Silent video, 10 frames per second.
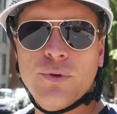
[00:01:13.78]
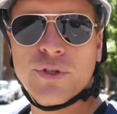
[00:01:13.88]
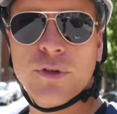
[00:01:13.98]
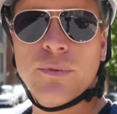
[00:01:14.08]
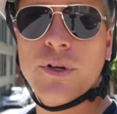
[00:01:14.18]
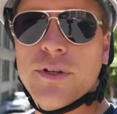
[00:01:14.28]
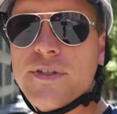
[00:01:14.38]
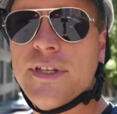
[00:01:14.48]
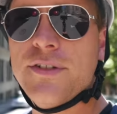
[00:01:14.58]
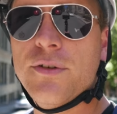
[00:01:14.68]
YouTubers
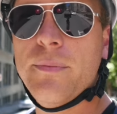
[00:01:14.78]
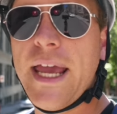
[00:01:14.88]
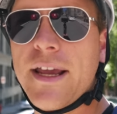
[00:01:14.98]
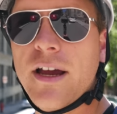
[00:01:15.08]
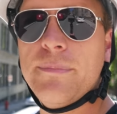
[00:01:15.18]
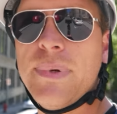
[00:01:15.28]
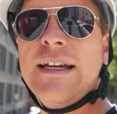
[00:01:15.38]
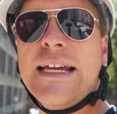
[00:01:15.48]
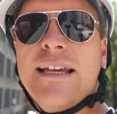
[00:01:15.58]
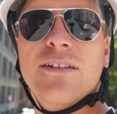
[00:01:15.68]
that do makeup,
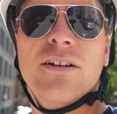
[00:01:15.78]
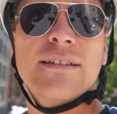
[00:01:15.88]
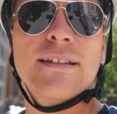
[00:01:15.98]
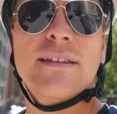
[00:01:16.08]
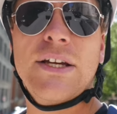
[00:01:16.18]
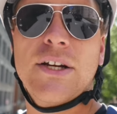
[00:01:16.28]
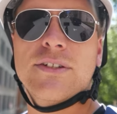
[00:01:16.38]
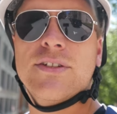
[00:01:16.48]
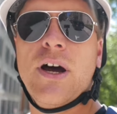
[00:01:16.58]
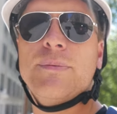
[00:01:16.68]
and looked at their
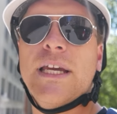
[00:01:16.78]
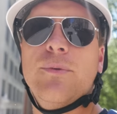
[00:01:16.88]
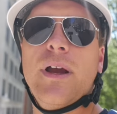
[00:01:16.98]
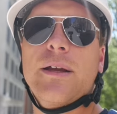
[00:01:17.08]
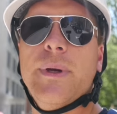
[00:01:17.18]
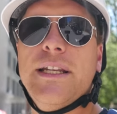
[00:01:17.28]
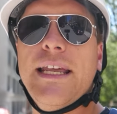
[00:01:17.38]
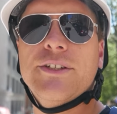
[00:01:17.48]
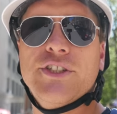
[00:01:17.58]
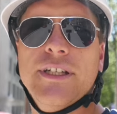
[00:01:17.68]
top 10
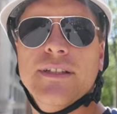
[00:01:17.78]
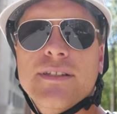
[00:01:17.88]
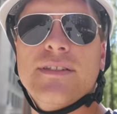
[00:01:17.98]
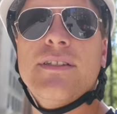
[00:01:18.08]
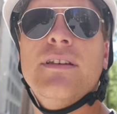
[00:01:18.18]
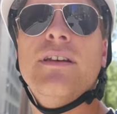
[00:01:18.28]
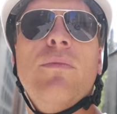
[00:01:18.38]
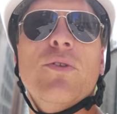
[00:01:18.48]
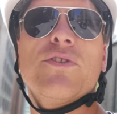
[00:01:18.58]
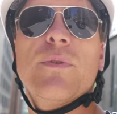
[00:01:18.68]
recommendations
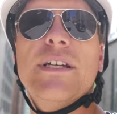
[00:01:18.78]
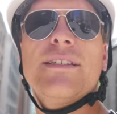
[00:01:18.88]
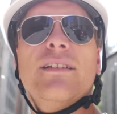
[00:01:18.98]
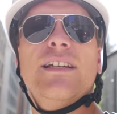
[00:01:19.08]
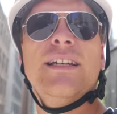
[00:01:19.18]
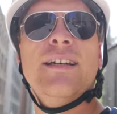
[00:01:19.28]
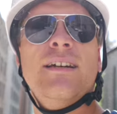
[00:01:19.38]
most recently.